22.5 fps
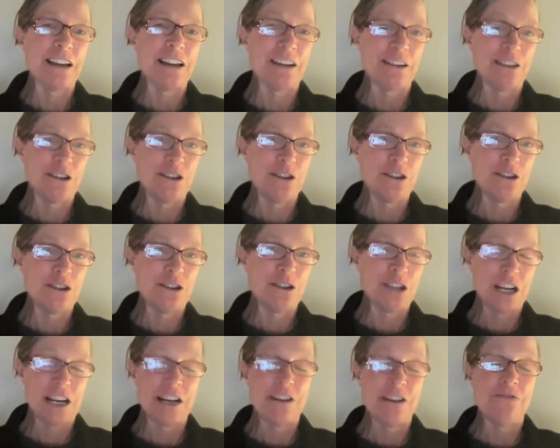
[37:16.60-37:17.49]
you,
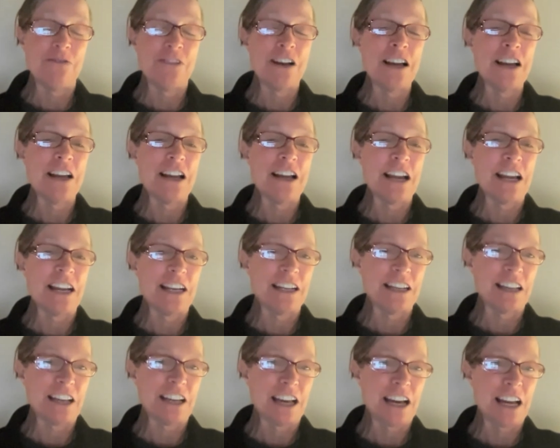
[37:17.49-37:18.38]
Jennifer and
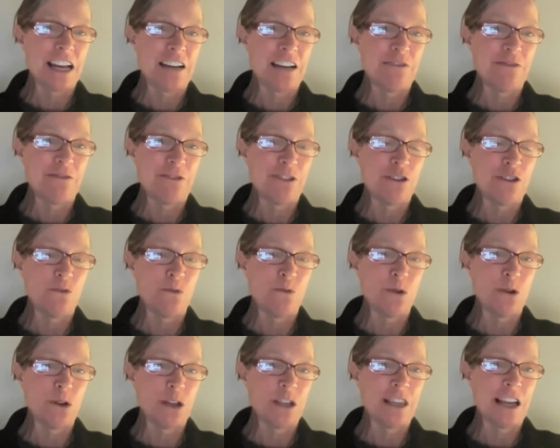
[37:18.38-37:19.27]
Kate, for your
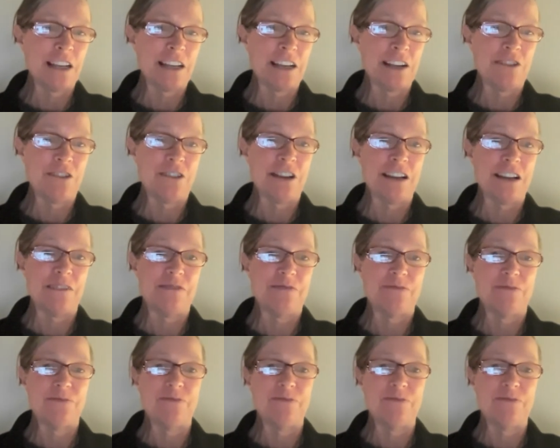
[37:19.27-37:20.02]
work in that area.